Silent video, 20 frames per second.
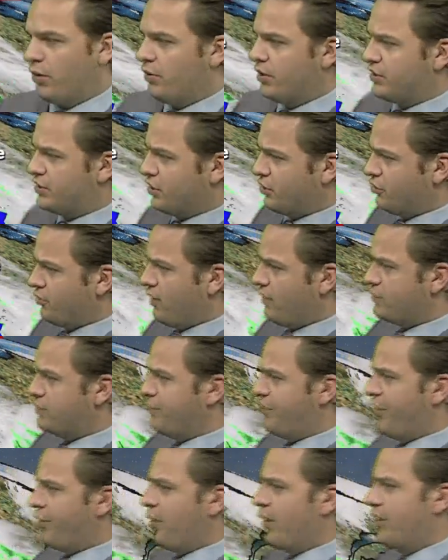We still do have
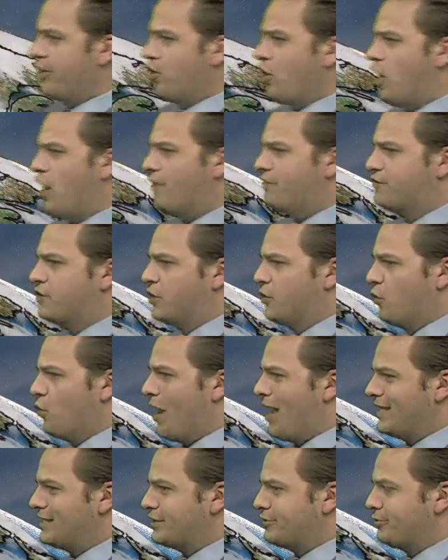severe weather off to the
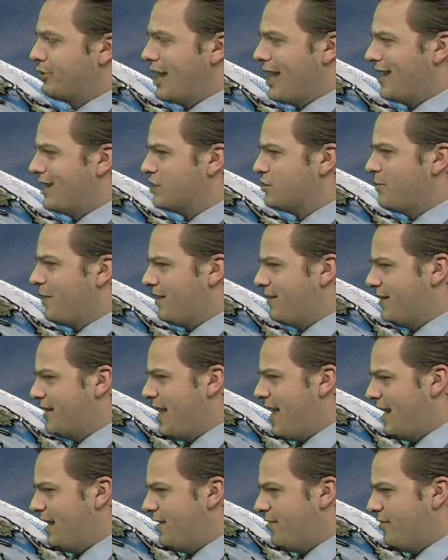west. We're not expecting
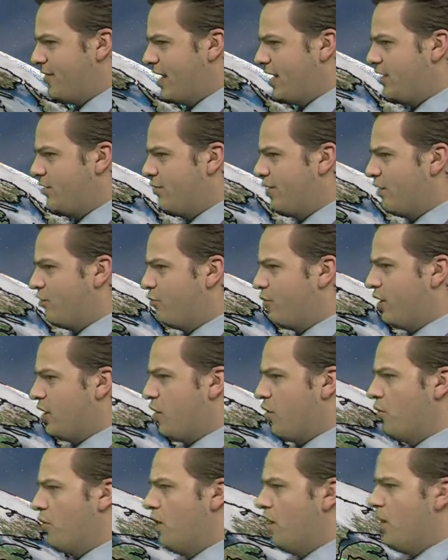any of that here as we
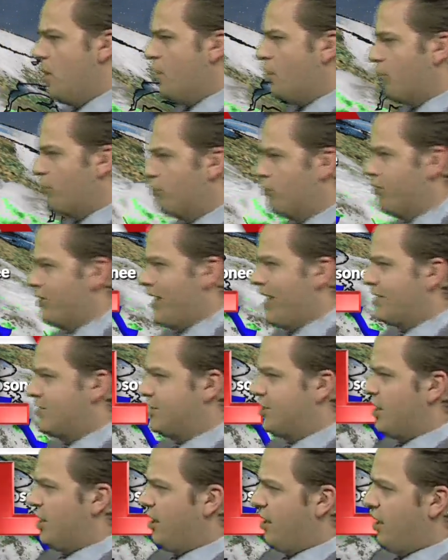go through the
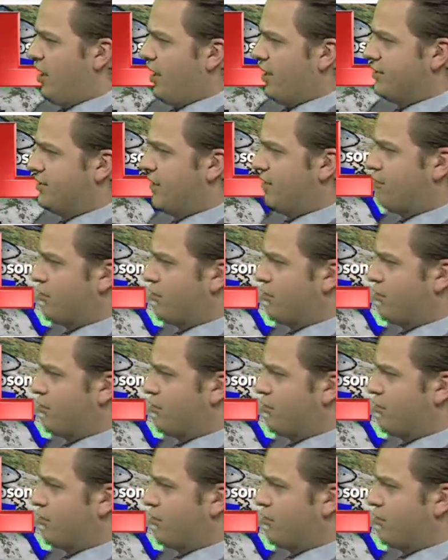next uh, several